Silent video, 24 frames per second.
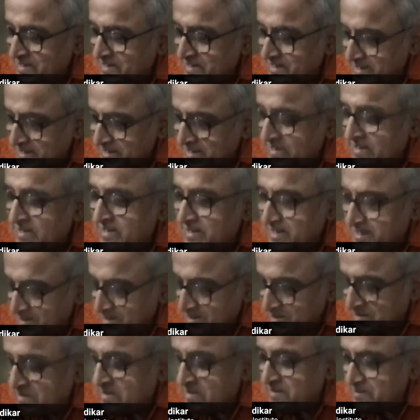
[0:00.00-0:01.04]
uh, career
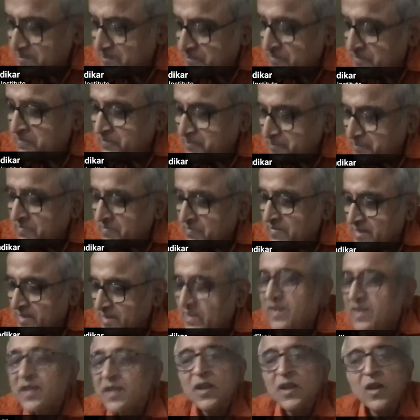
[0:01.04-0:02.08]
in statistics,
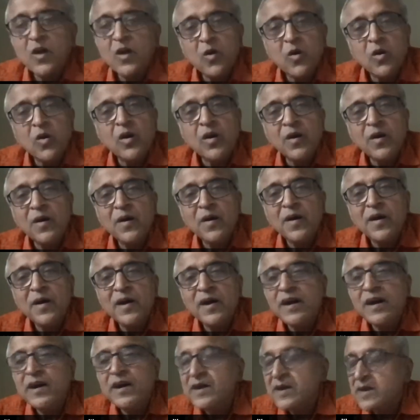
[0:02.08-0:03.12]
what should be your approach
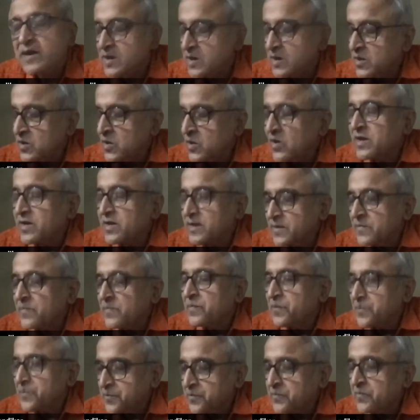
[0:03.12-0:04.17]
if you are a
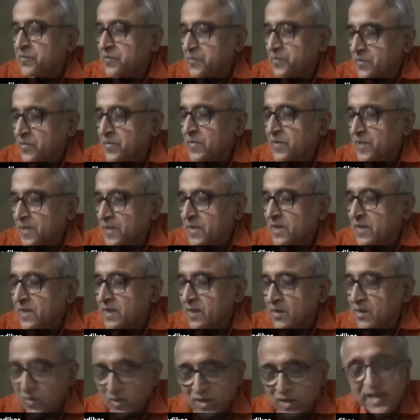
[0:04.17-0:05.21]
B.Sc. student?
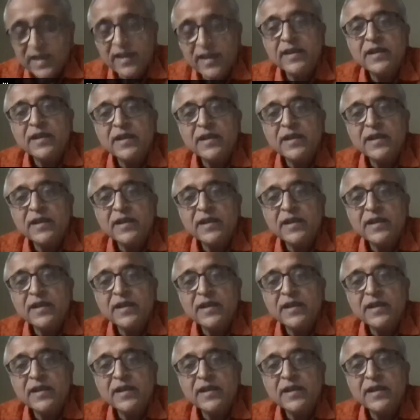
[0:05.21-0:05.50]
Okay.